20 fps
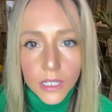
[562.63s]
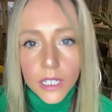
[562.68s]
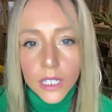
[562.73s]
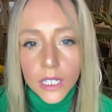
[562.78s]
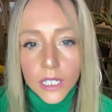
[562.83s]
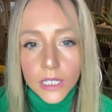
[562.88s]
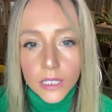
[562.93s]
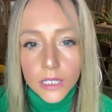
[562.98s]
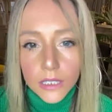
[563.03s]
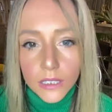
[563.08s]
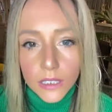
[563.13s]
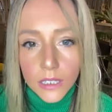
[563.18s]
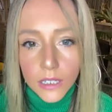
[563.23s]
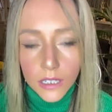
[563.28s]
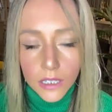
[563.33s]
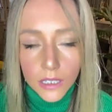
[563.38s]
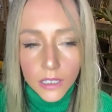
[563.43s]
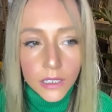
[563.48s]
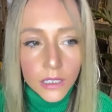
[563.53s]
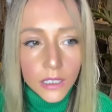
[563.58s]
and
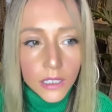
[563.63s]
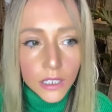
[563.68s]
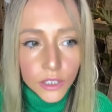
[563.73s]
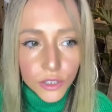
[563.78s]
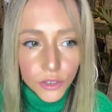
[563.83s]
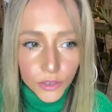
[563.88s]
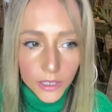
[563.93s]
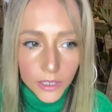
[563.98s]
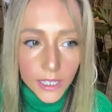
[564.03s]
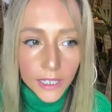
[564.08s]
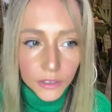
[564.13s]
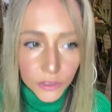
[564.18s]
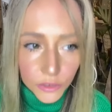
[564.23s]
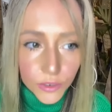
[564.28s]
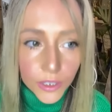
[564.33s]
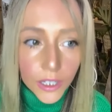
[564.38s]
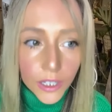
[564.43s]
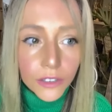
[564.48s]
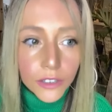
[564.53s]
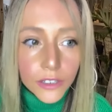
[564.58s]
he had
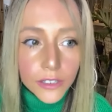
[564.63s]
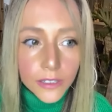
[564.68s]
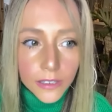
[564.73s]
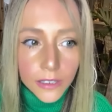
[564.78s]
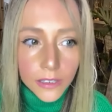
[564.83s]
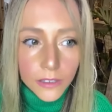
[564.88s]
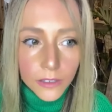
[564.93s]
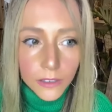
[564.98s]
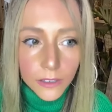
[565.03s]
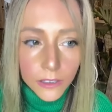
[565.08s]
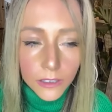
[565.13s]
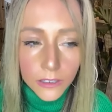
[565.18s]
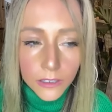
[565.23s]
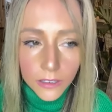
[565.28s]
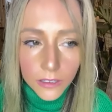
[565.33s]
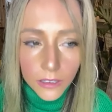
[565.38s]
2 younger sisters,